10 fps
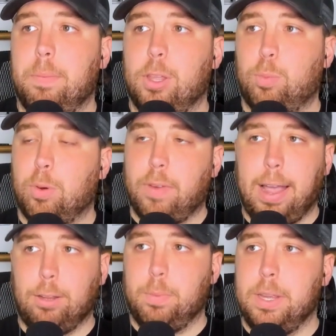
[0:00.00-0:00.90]
This
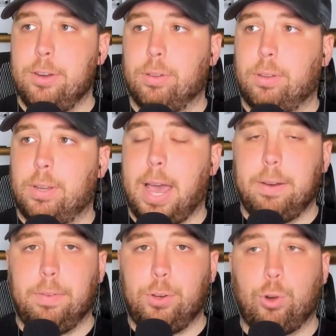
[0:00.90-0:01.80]
provides me just kind
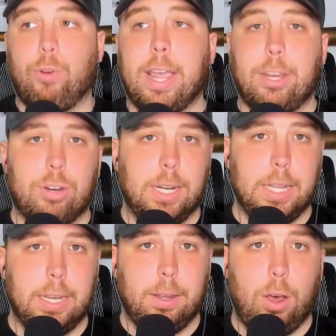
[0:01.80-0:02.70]
of
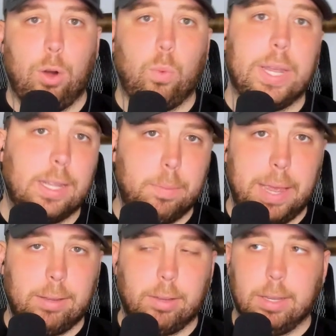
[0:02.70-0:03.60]
directionally on a weekly
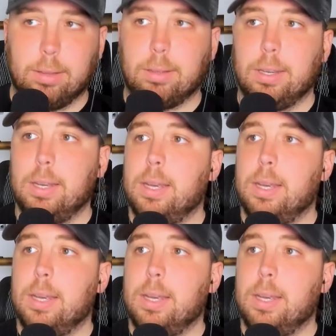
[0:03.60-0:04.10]
basis,